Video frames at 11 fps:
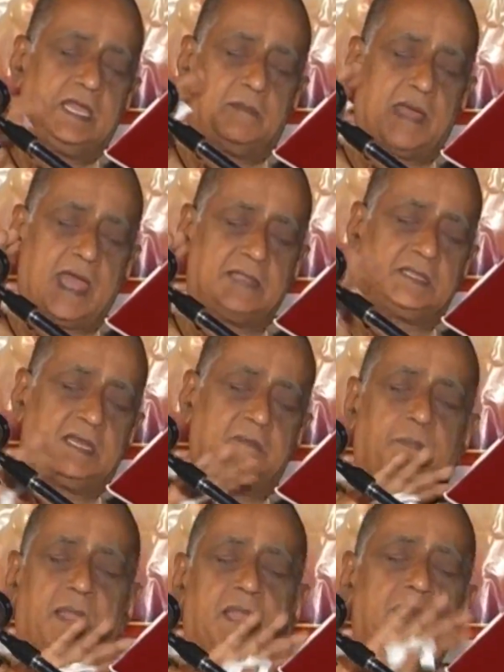
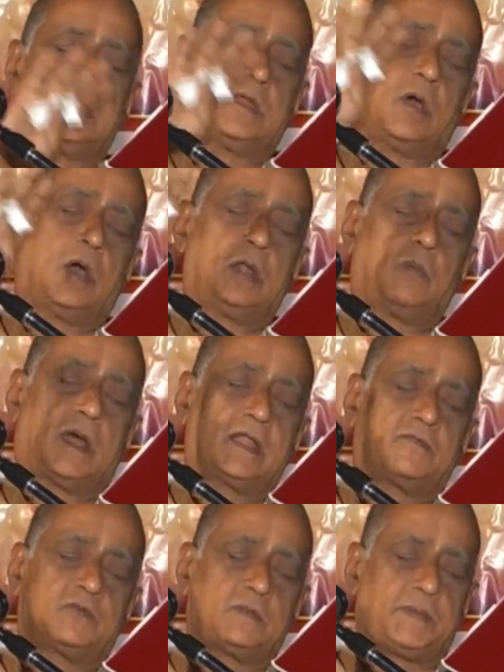Imagine painted all
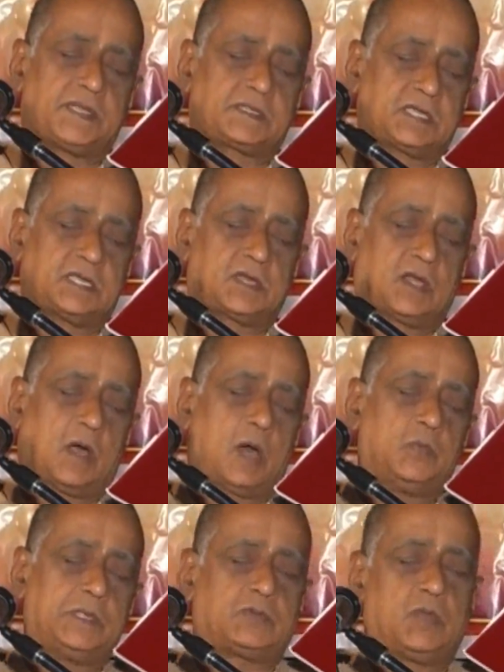wonderful pictures of
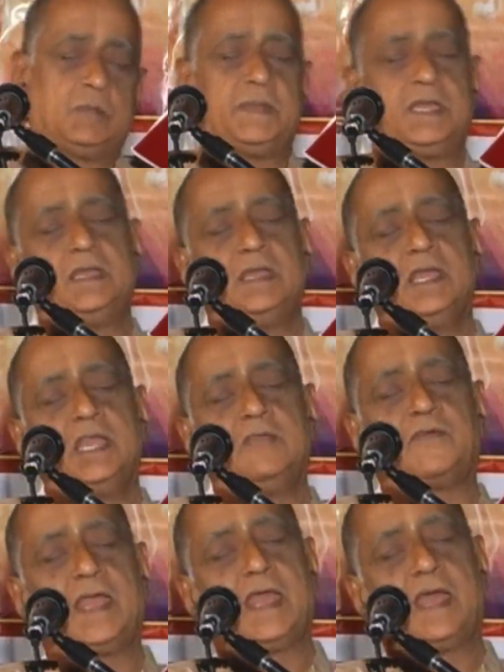how it will be
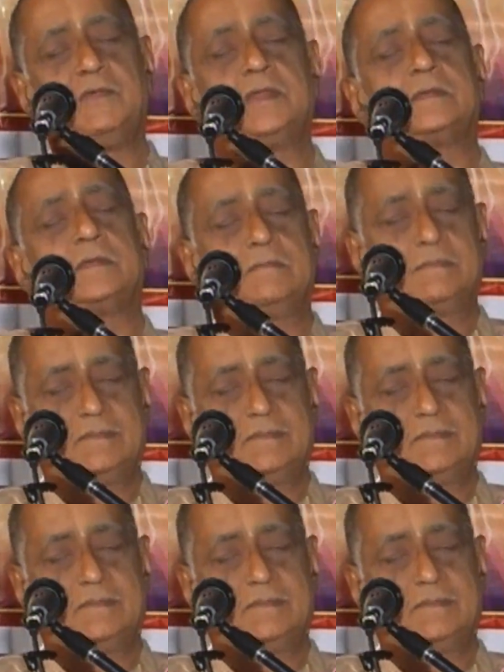if I have it.